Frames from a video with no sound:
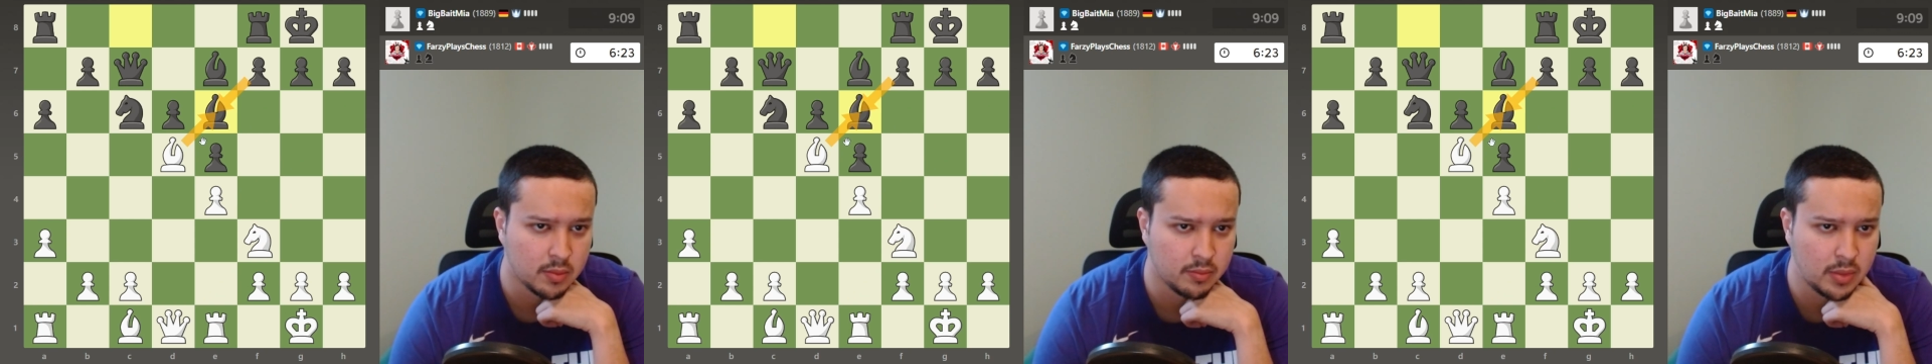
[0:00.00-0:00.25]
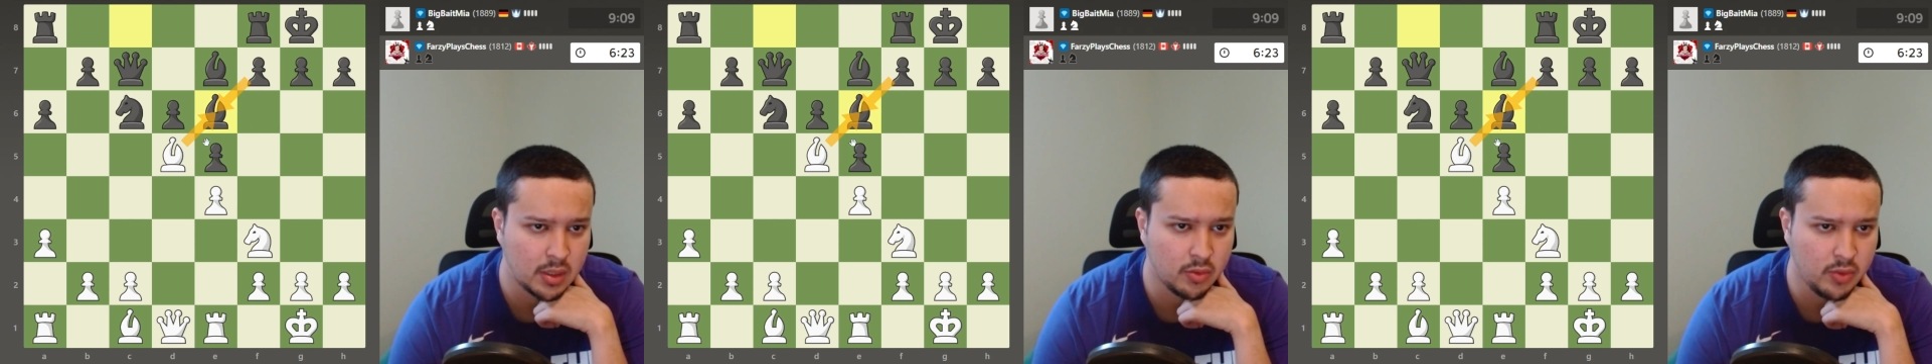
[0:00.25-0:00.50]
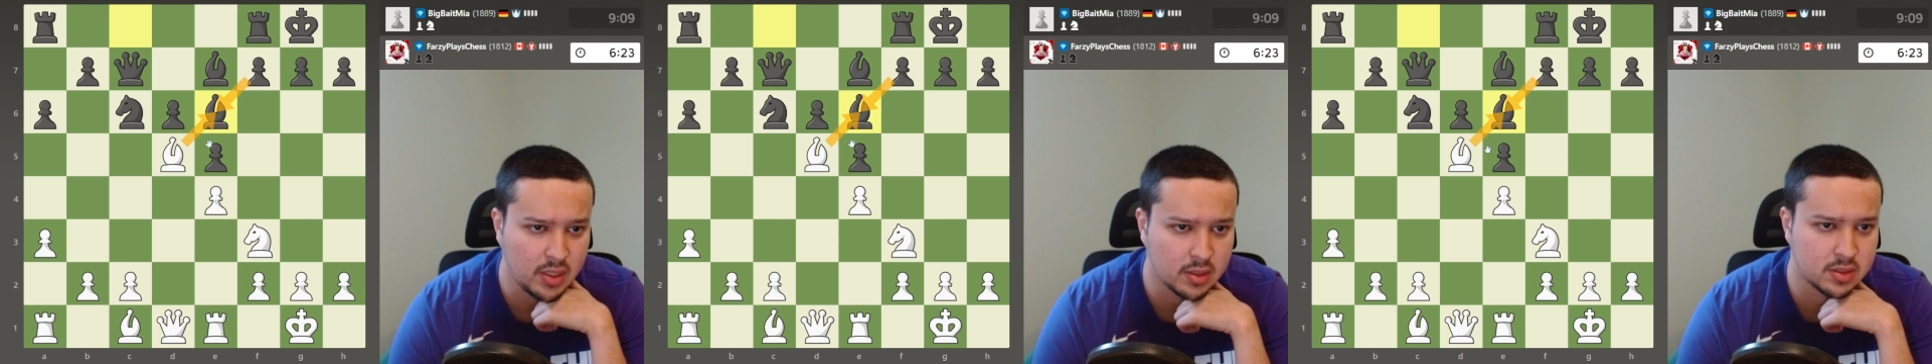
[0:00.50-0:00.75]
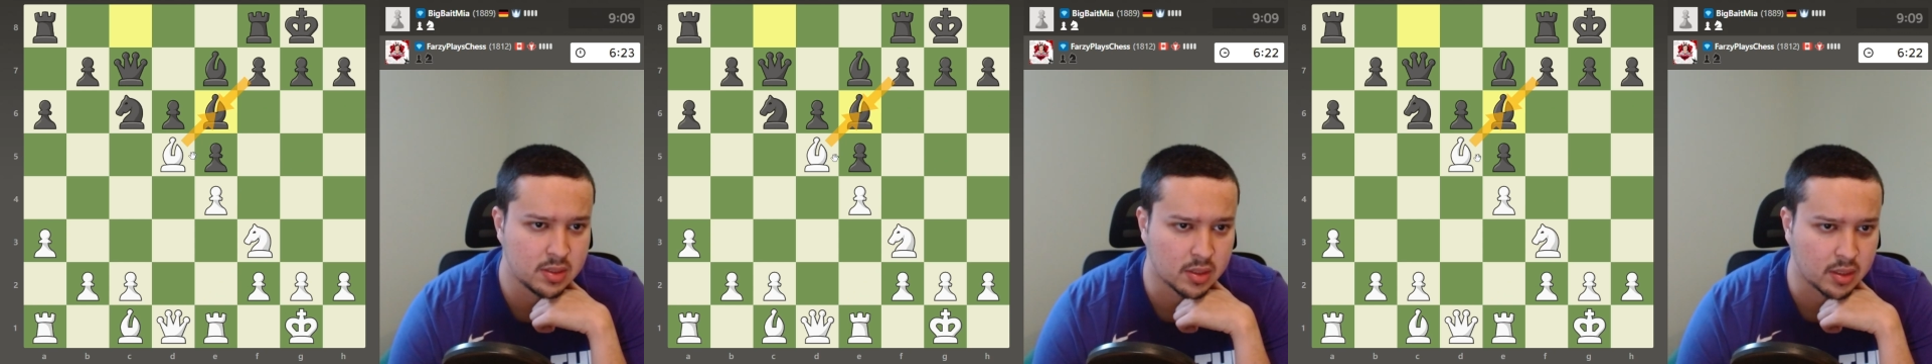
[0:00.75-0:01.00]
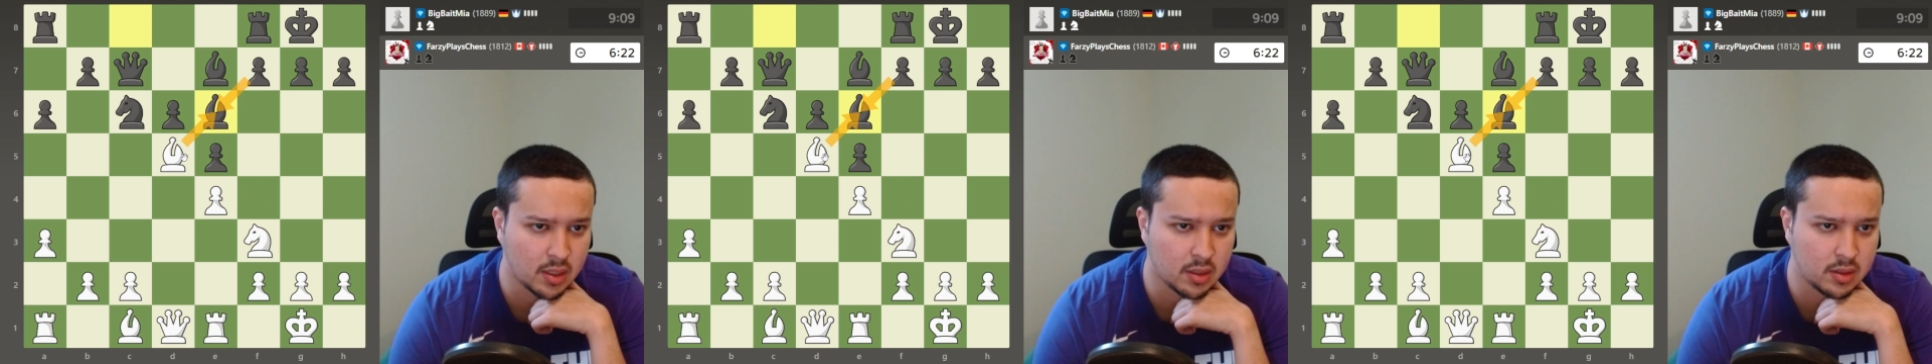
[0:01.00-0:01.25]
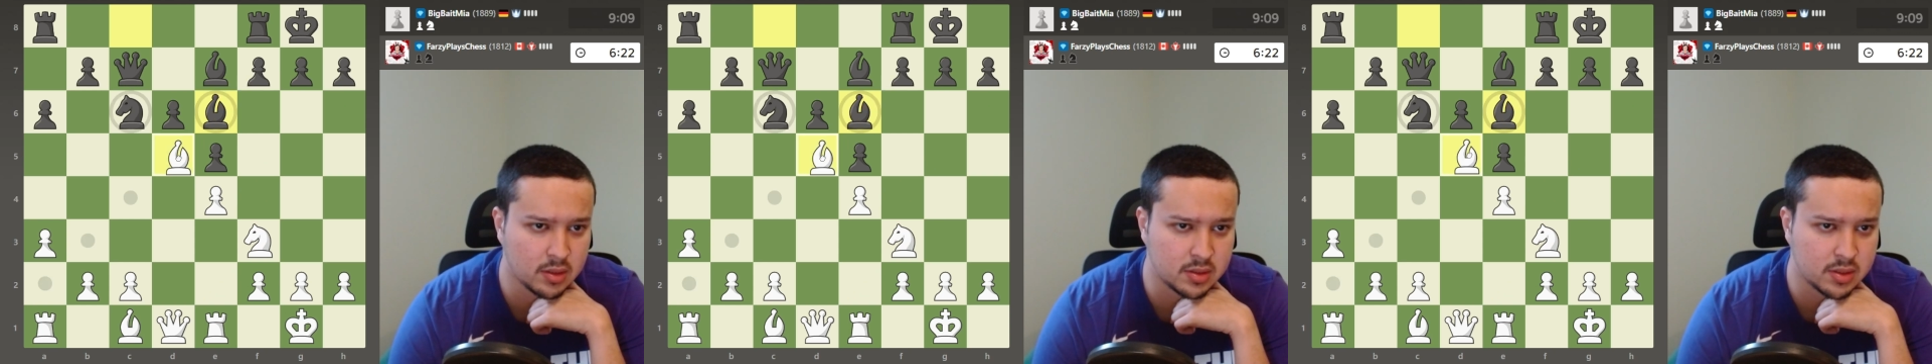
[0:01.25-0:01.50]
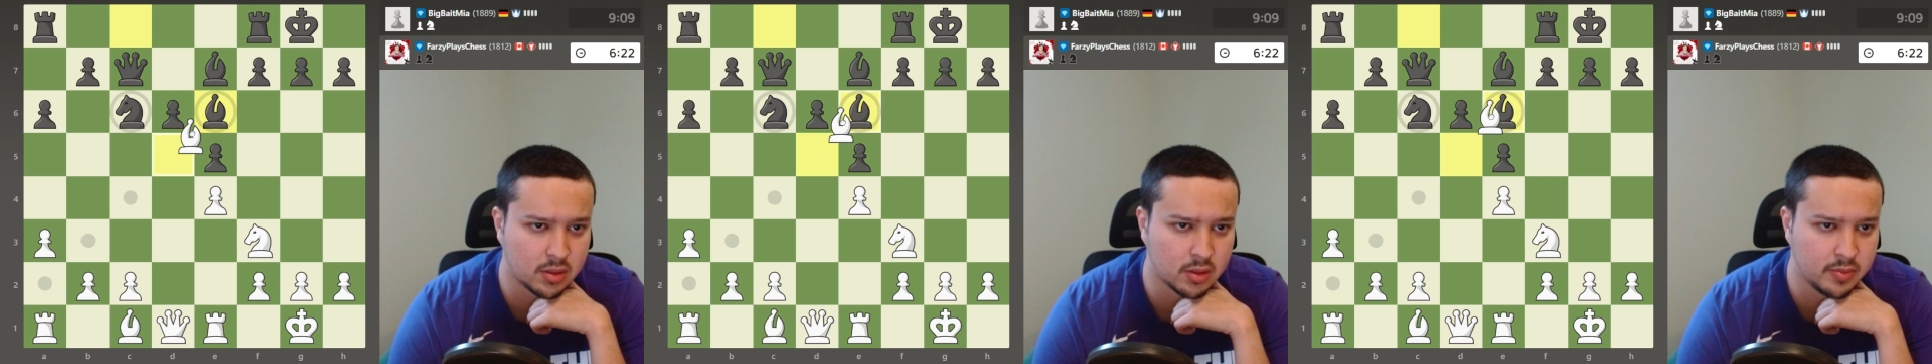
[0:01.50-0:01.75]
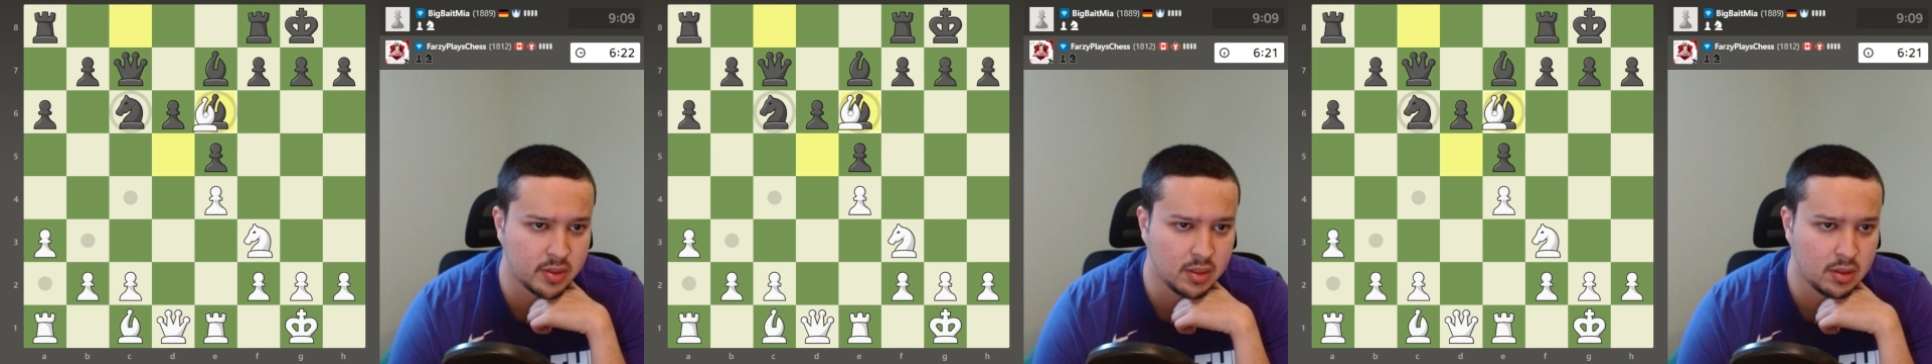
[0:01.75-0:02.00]
but it weakens their king
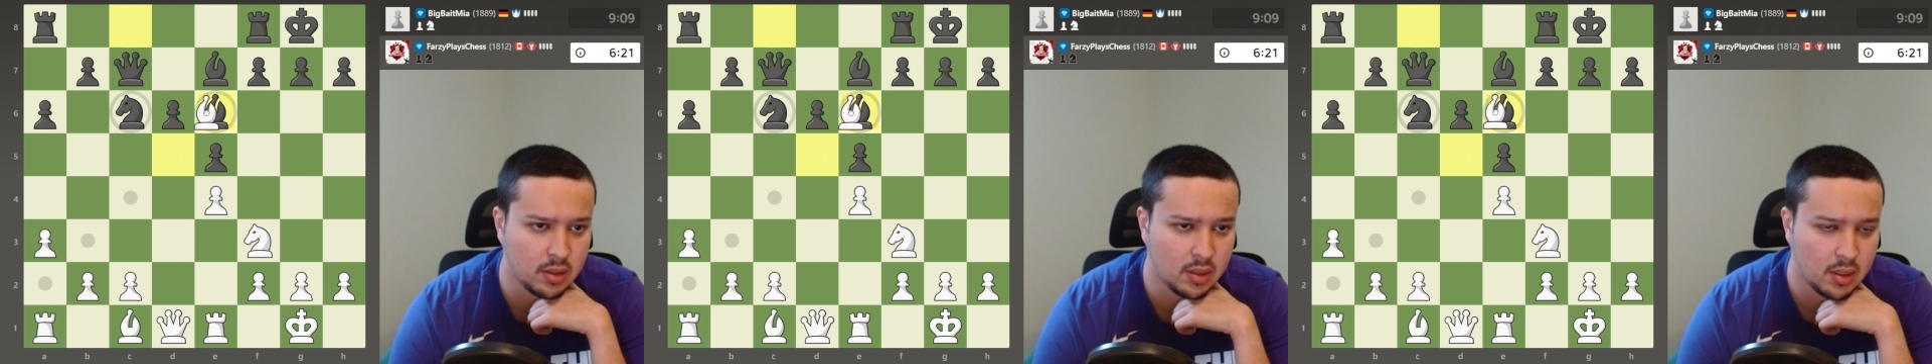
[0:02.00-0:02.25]
considerably.